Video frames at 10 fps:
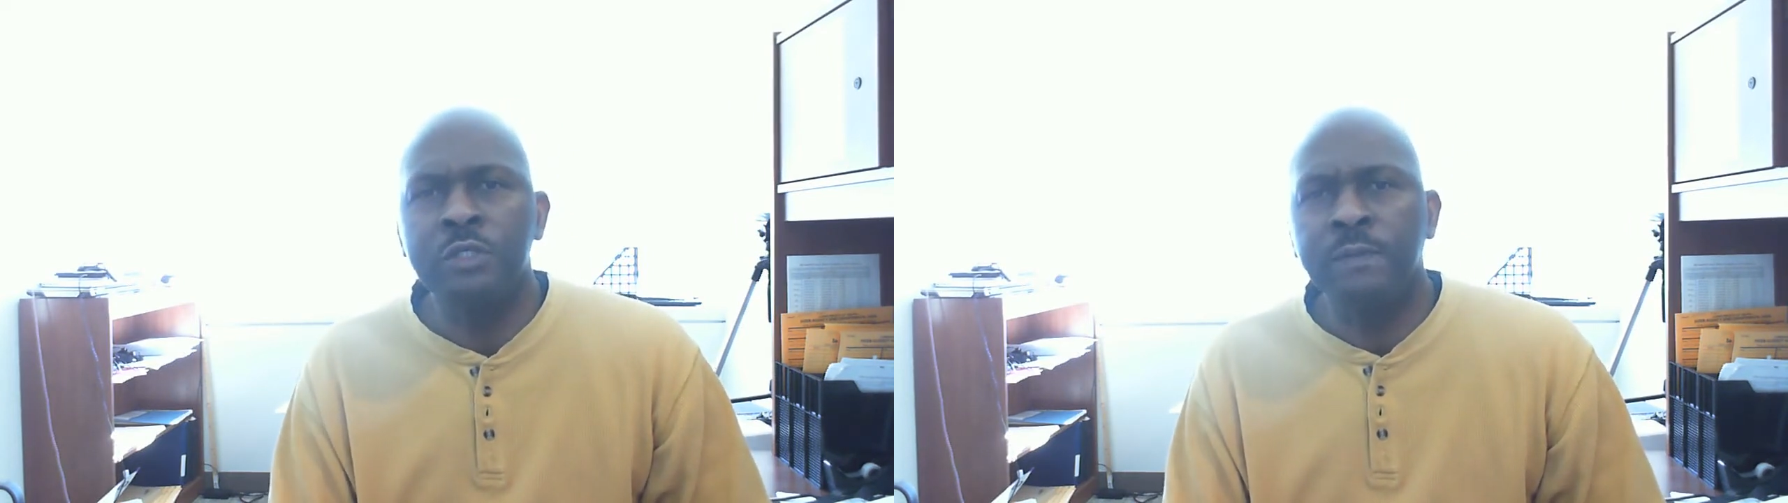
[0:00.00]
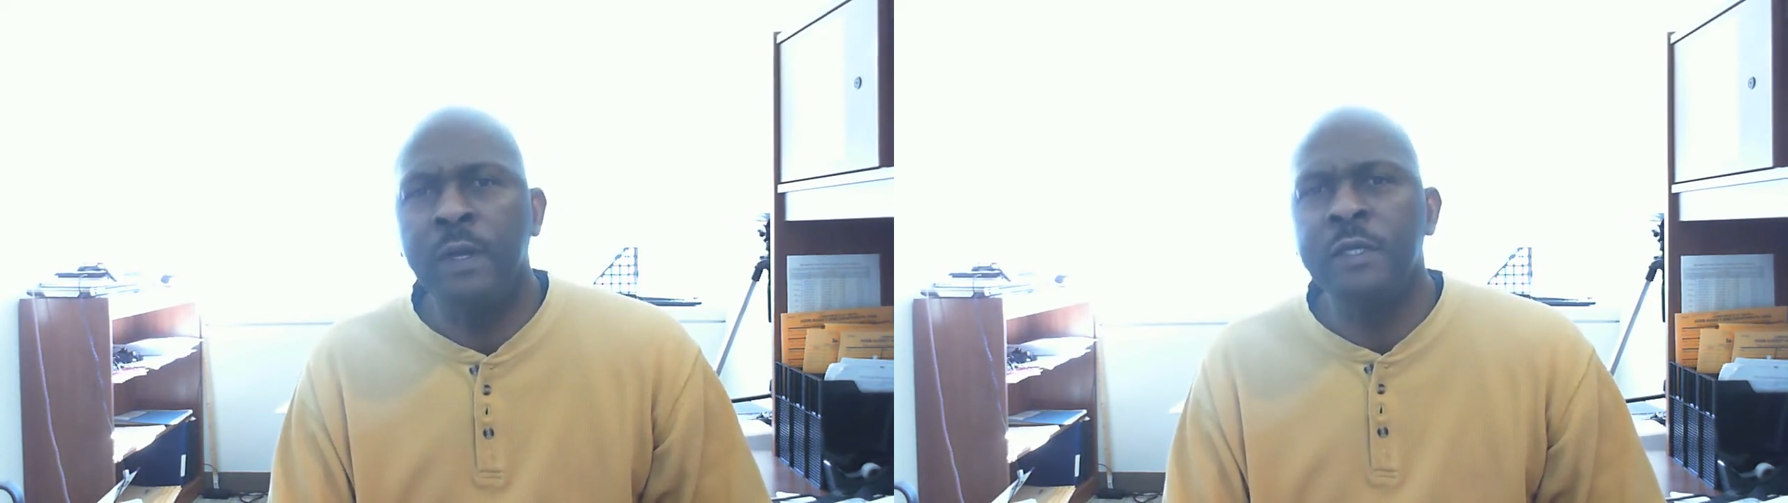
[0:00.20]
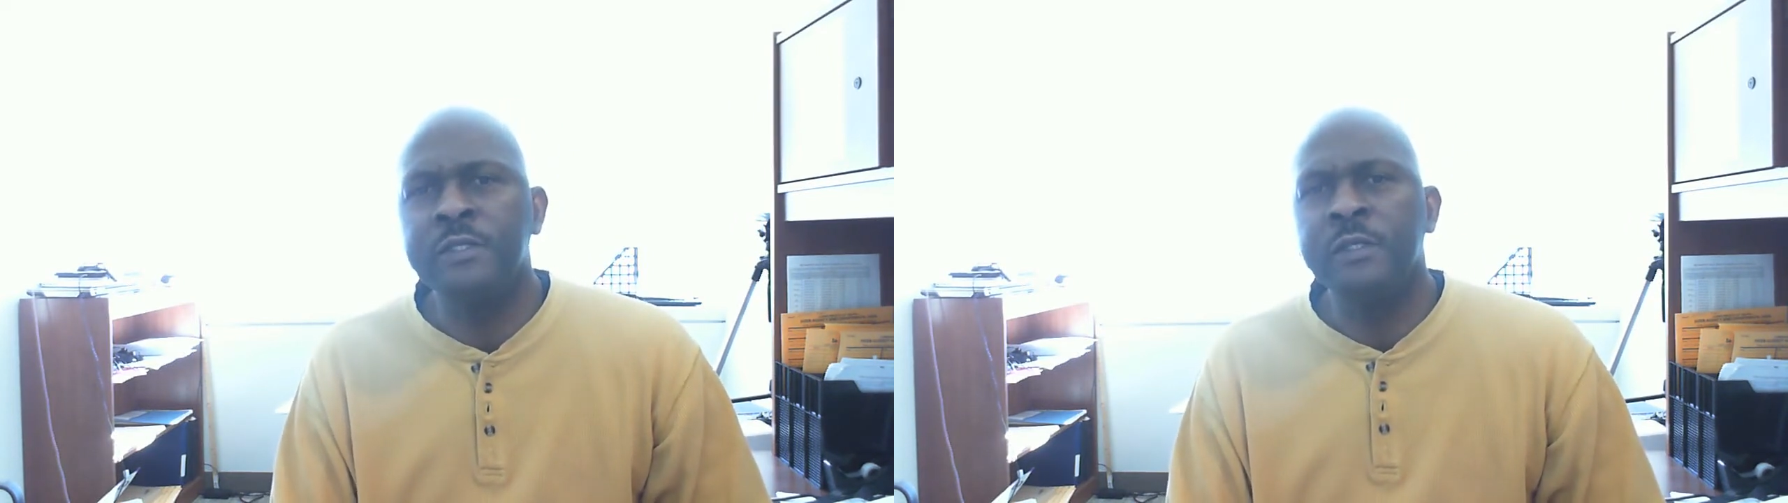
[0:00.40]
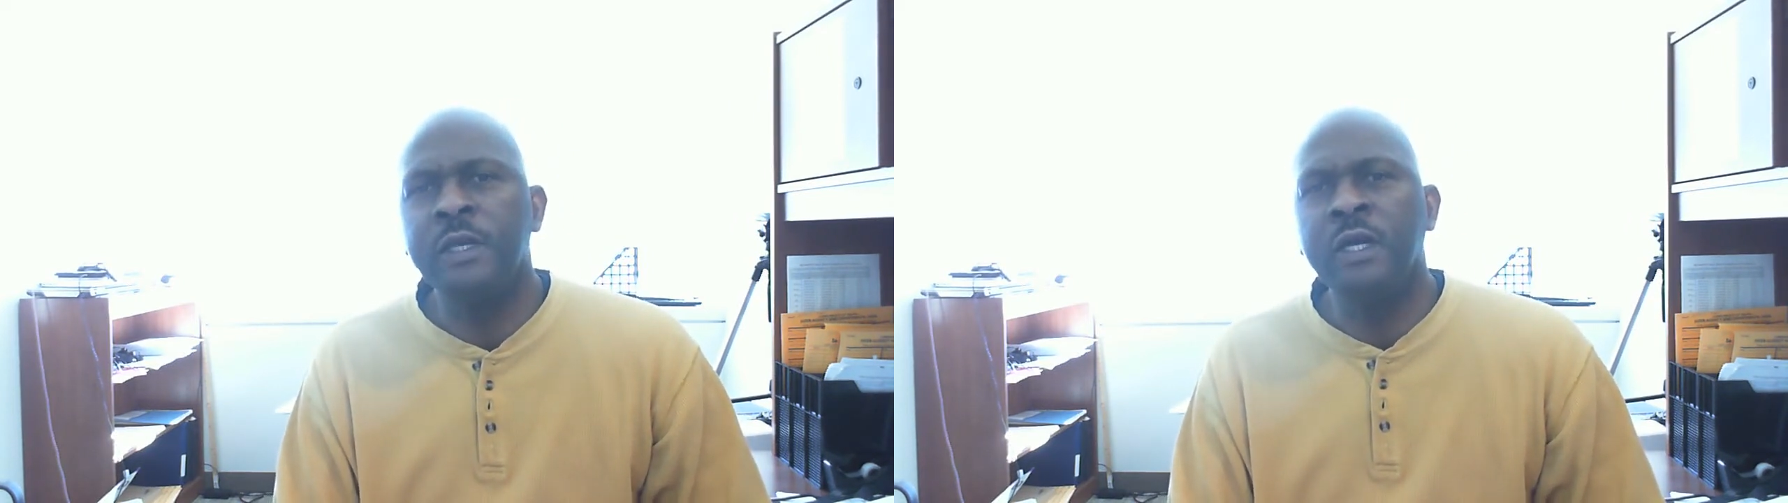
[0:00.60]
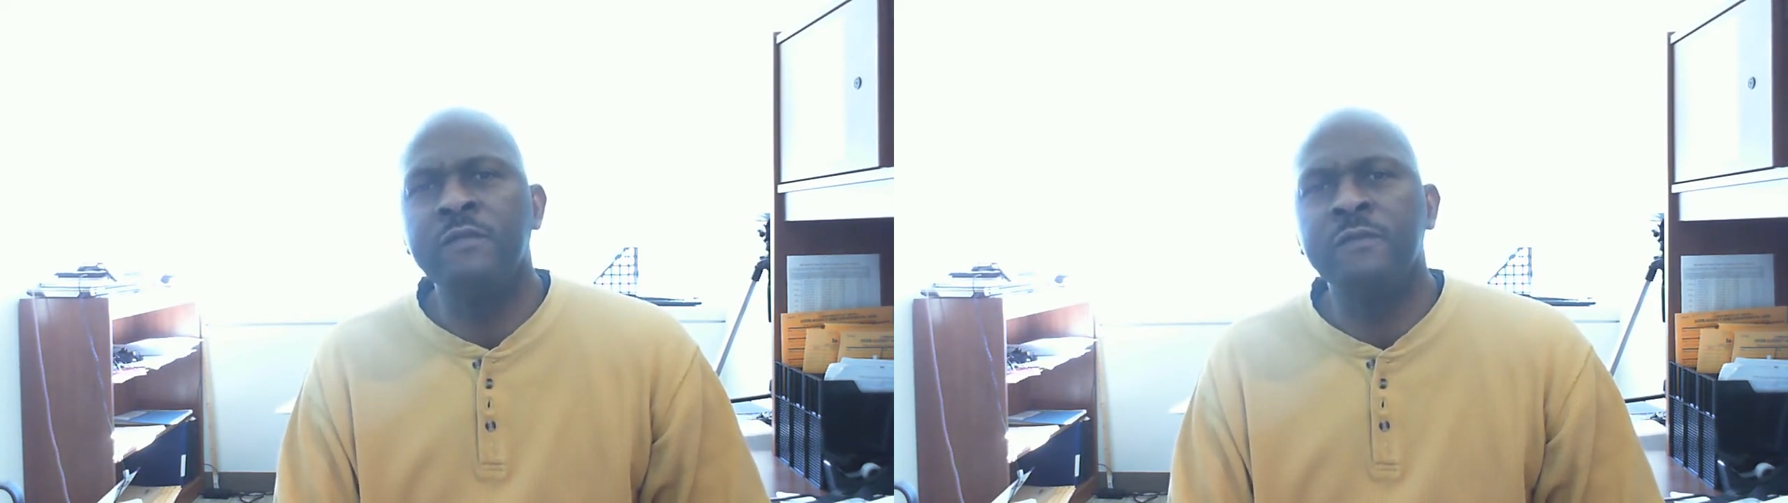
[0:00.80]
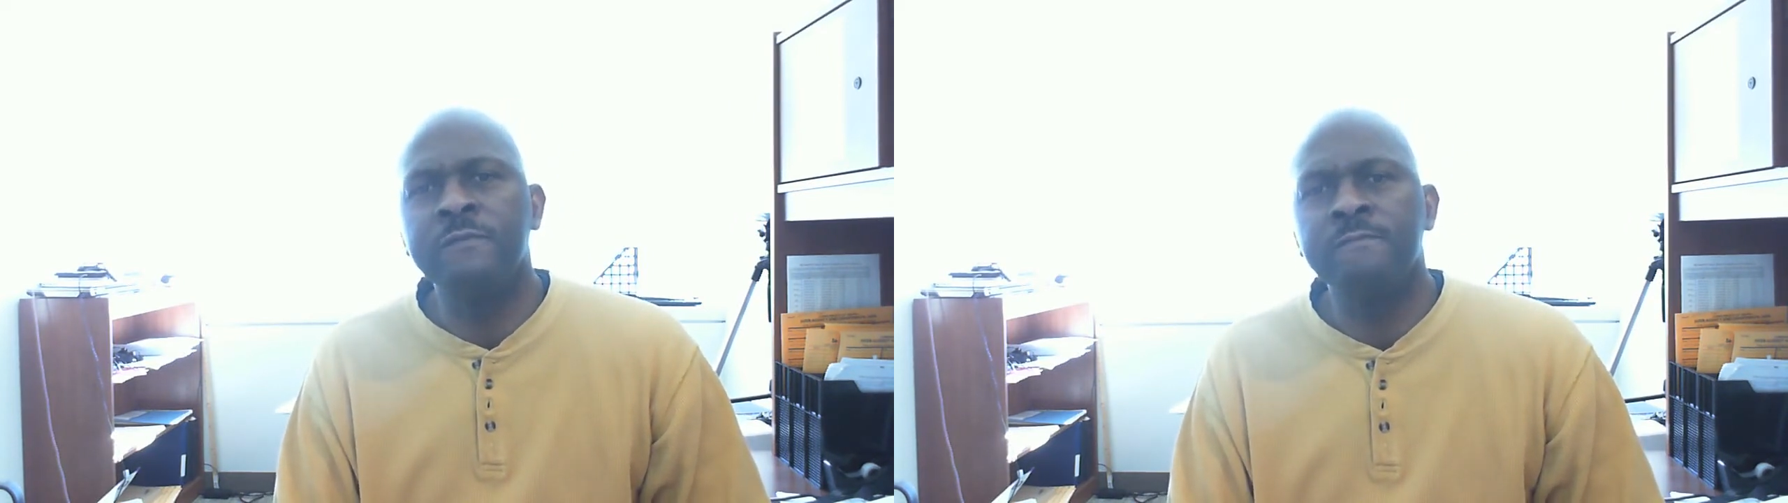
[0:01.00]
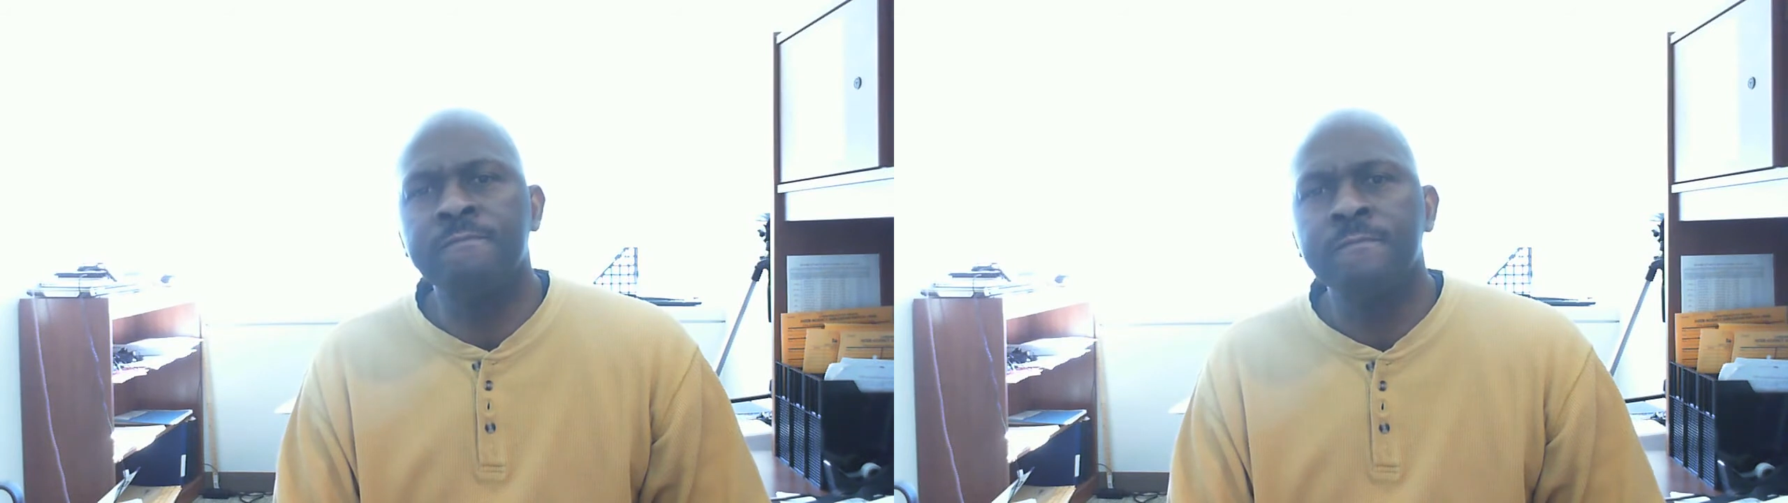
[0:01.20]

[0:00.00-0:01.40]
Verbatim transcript: place in heaven